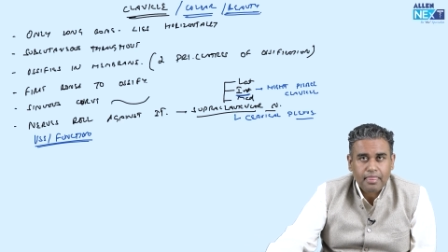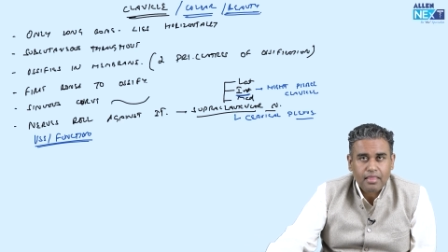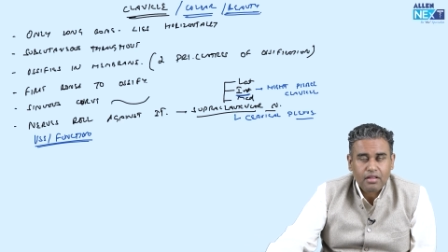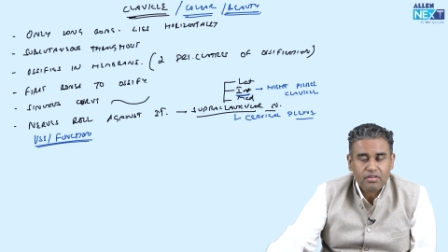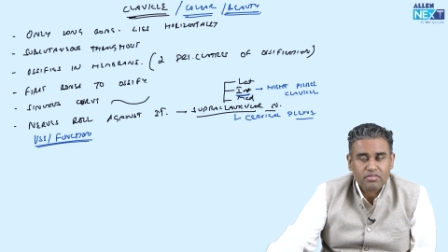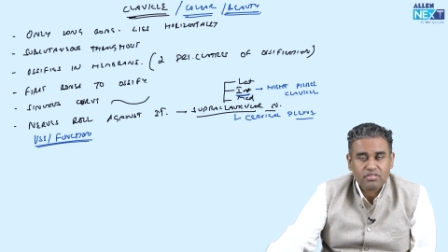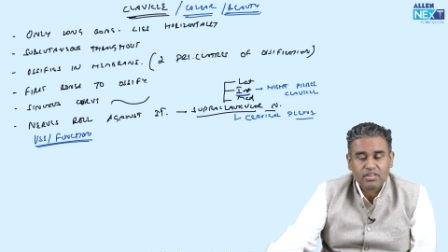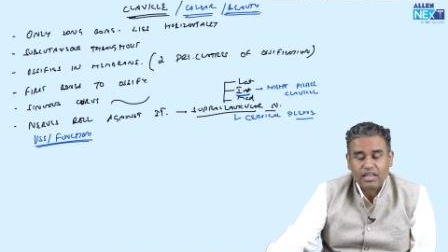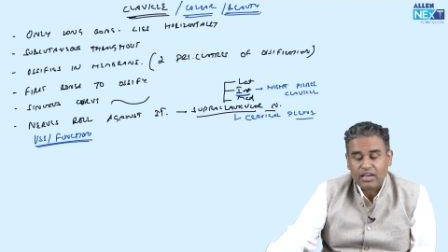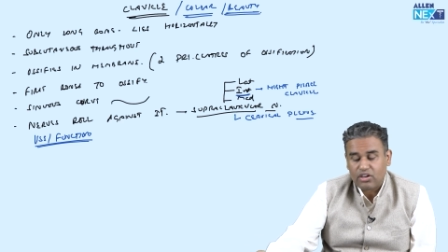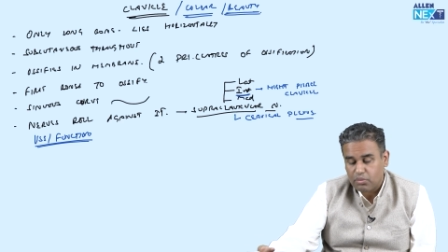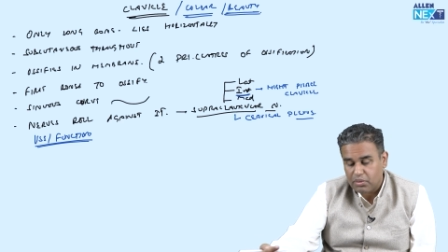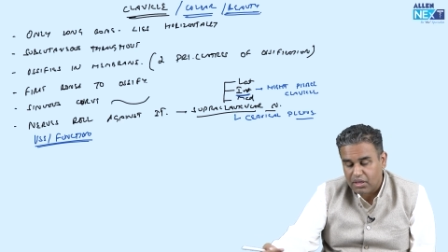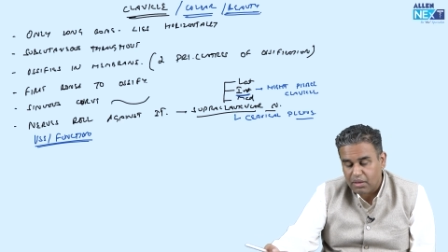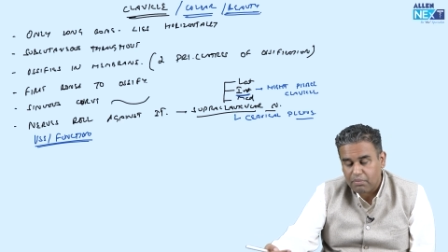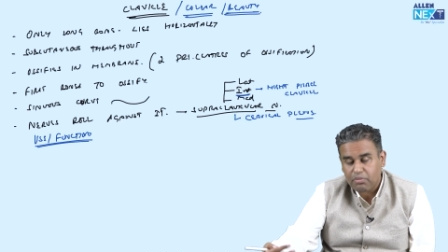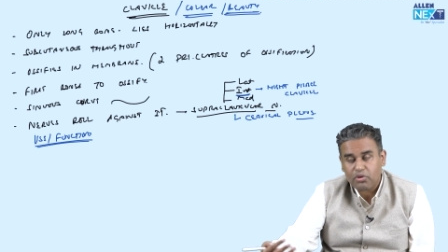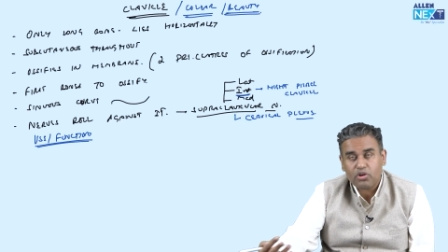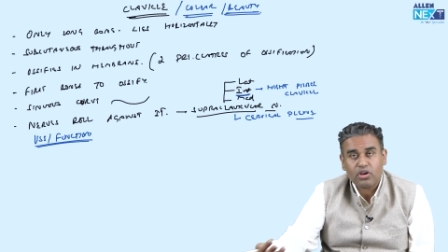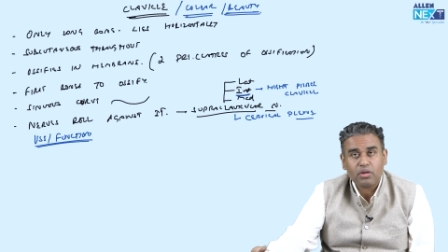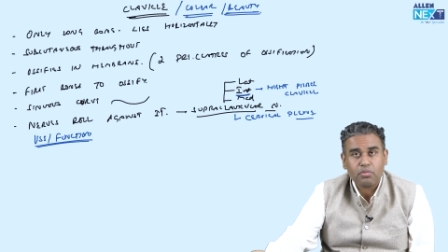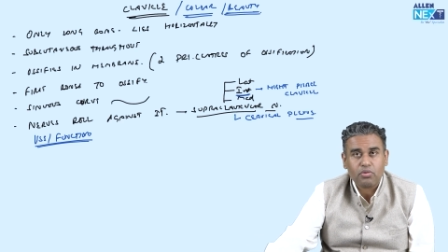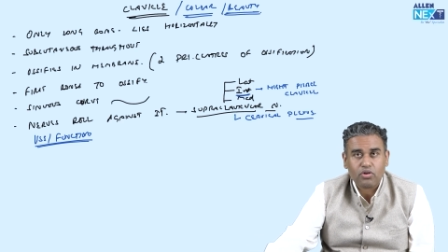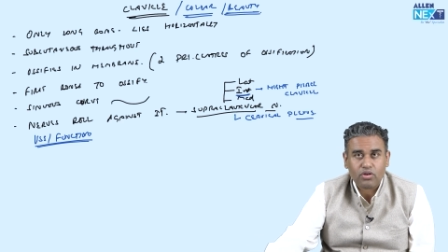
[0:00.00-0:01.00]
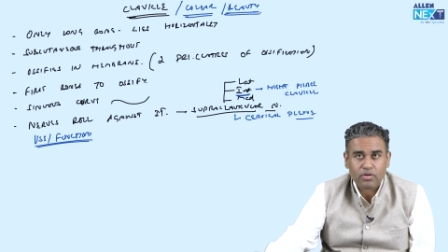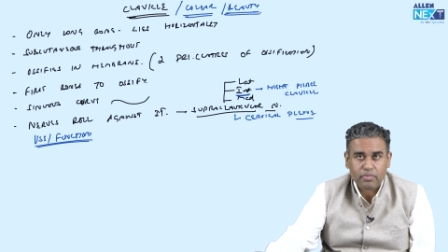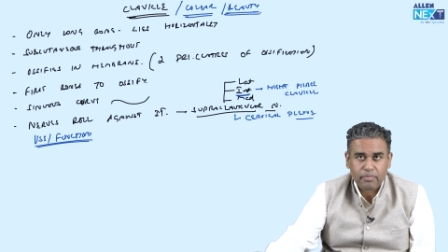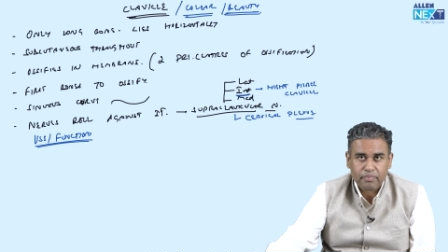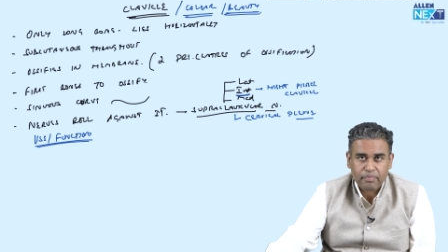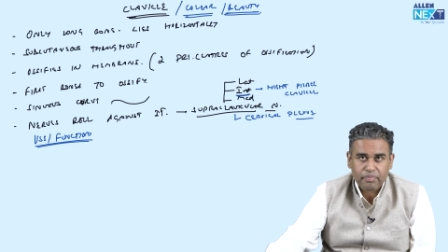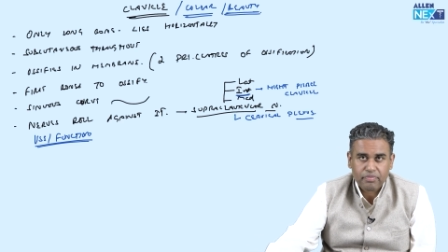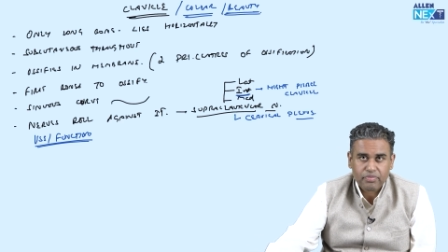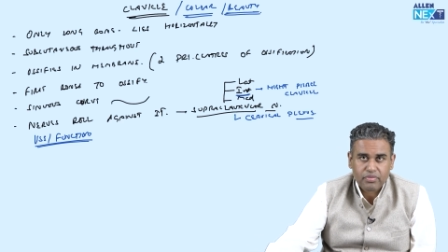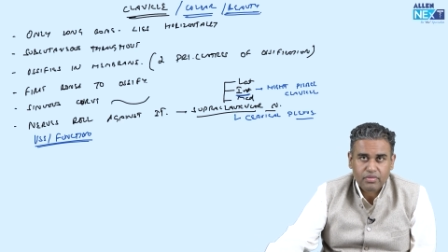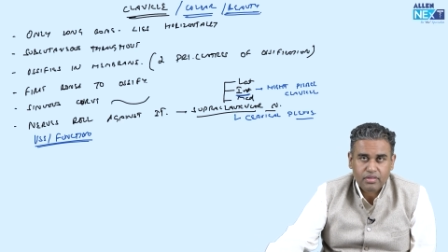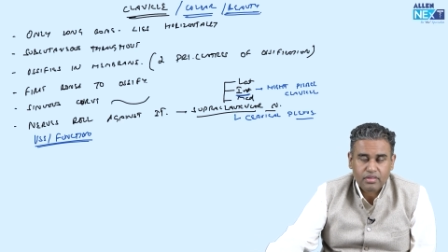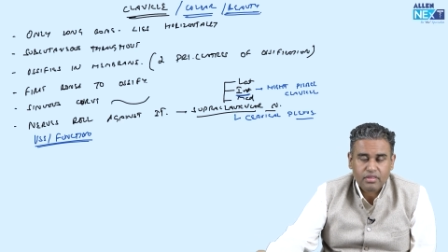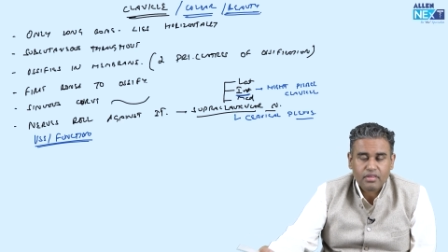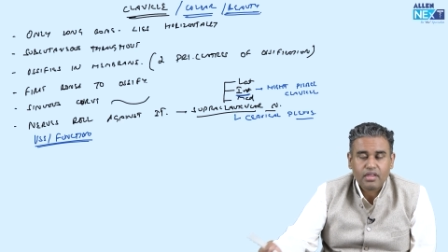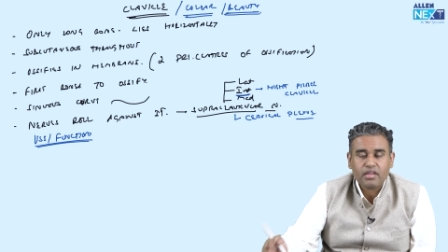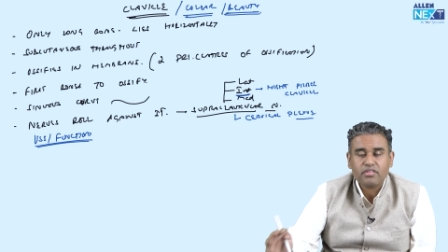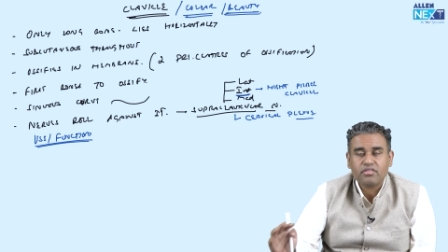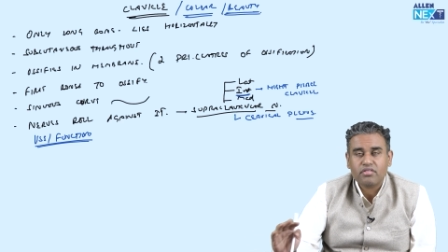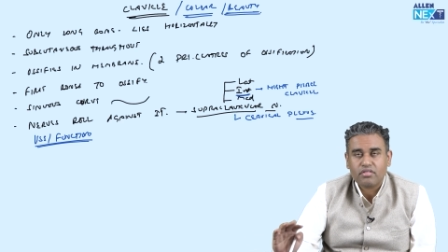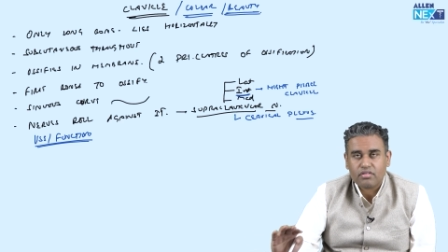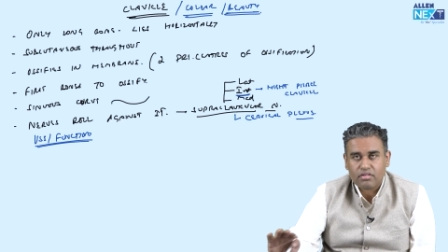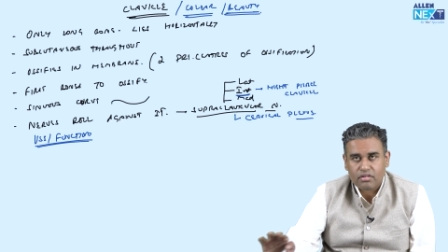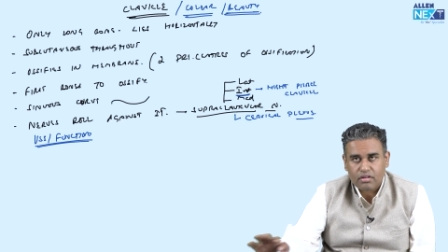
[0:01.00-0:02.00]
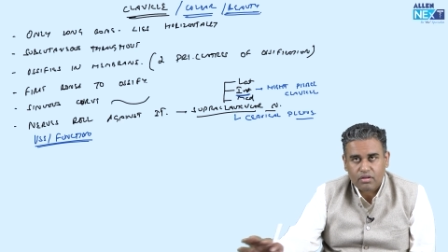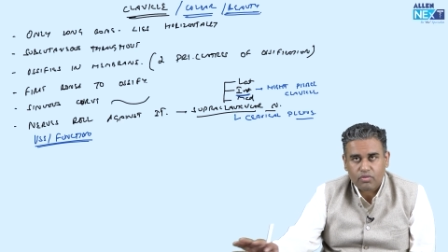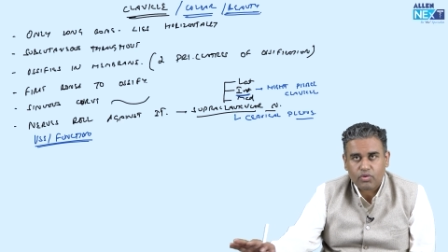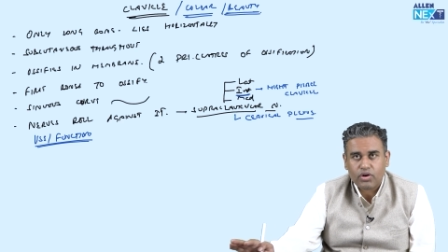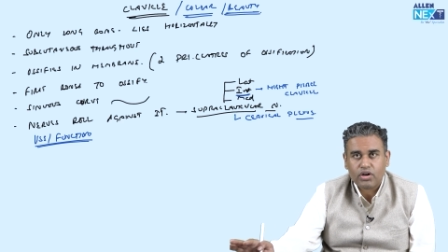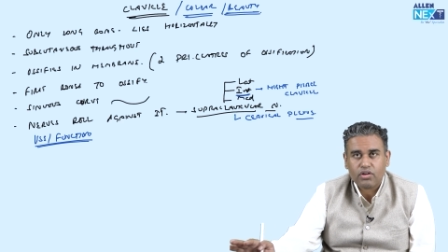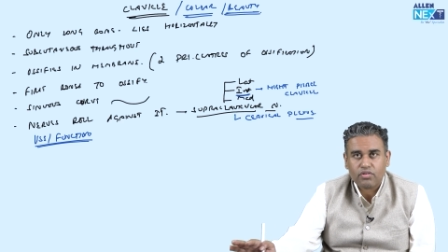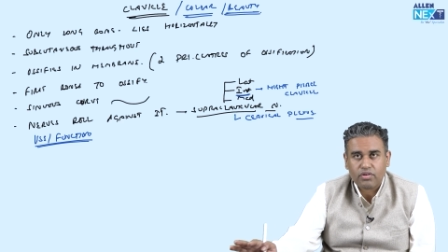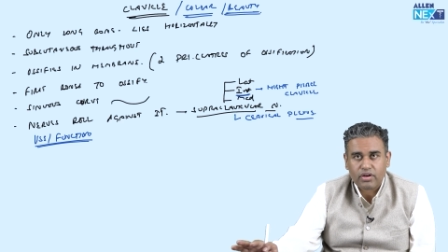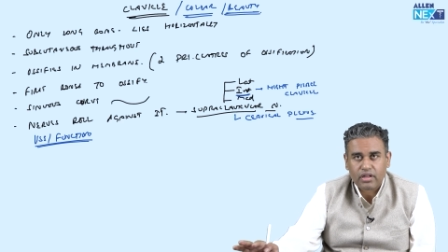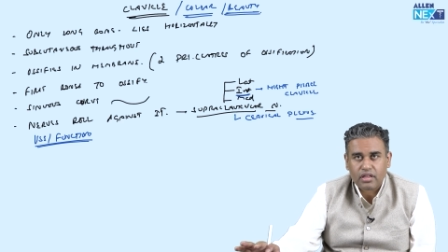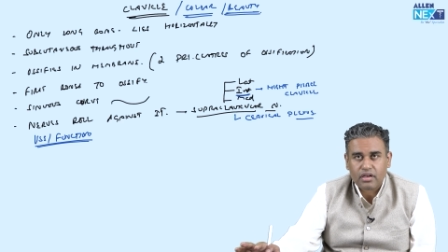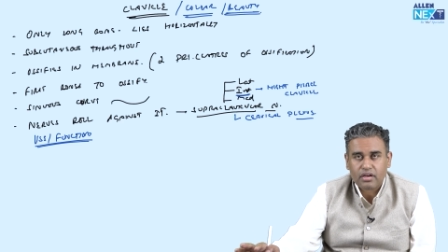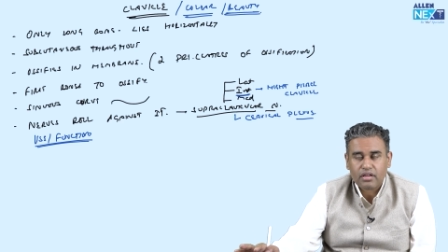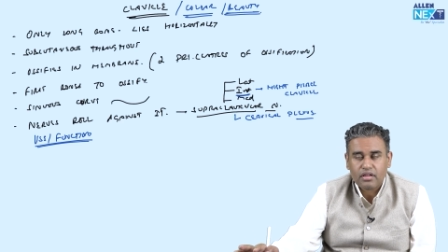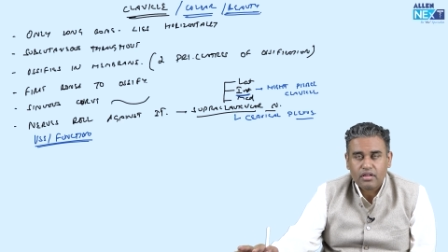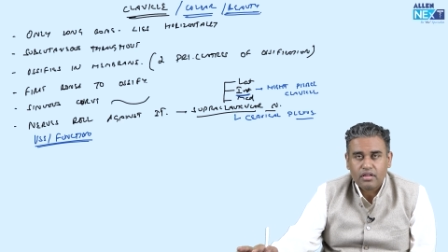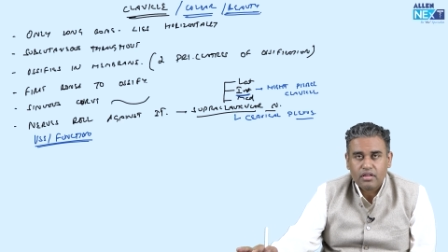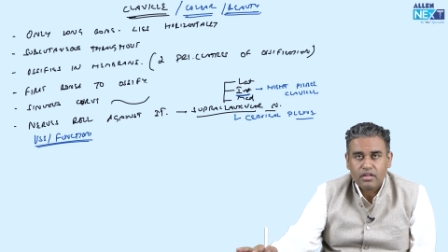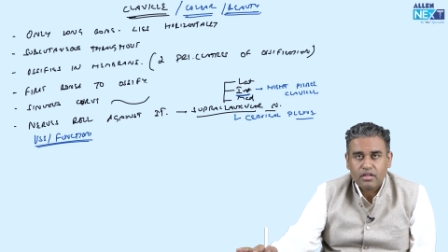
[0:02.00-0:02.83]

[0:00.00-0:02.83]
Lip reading: It's said to be a beauty bone. Just word over here.